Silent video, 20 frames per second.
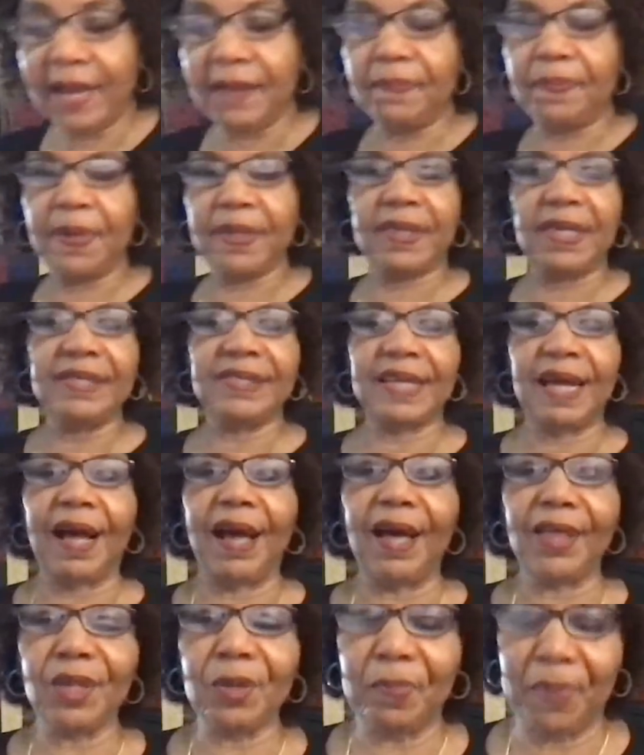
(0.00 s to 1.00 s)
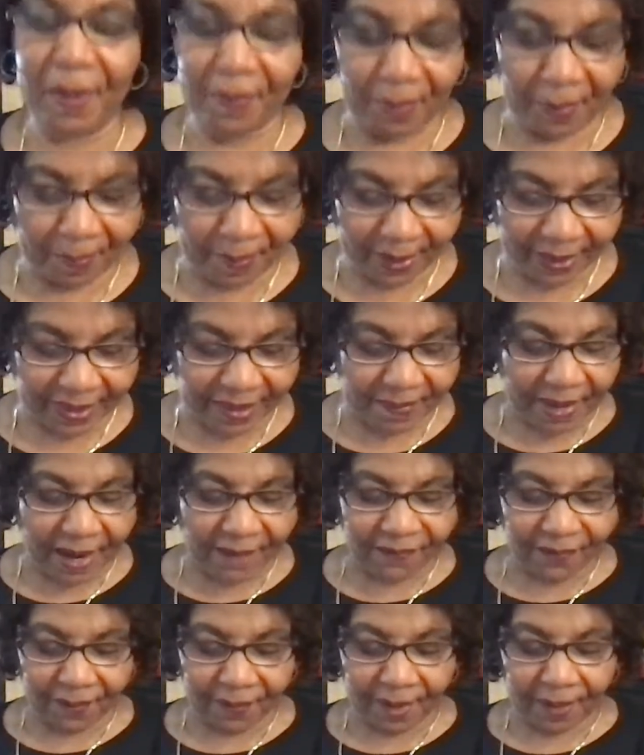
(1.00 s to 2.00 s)
didn't pick these out. Other people picked them
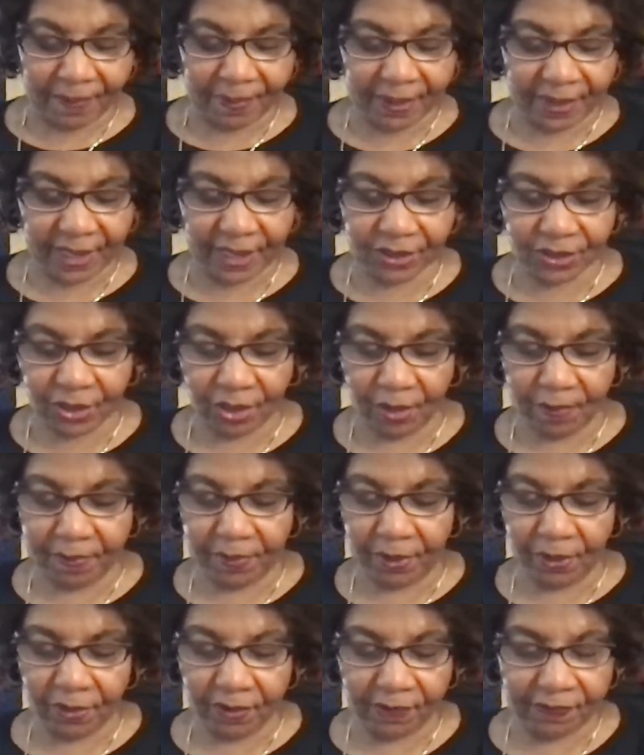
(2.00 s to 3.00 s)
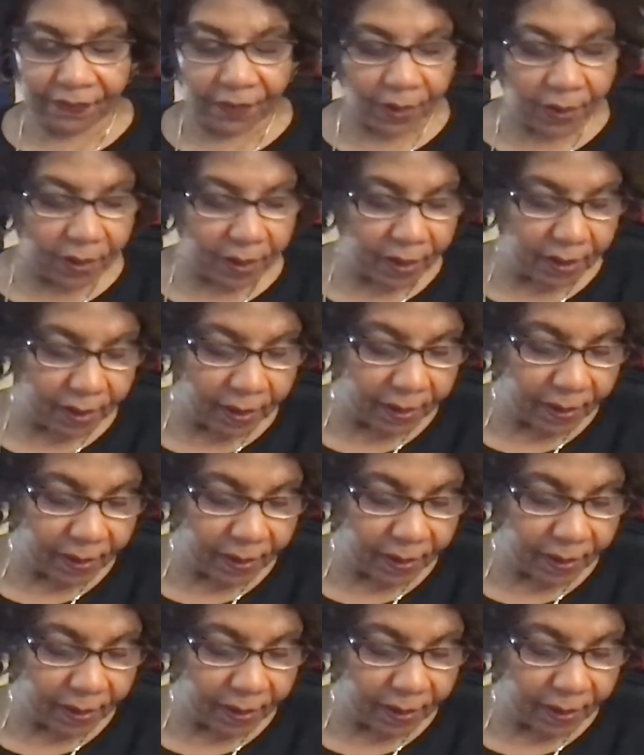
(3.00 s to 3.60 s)
out for me, but these are beautiful.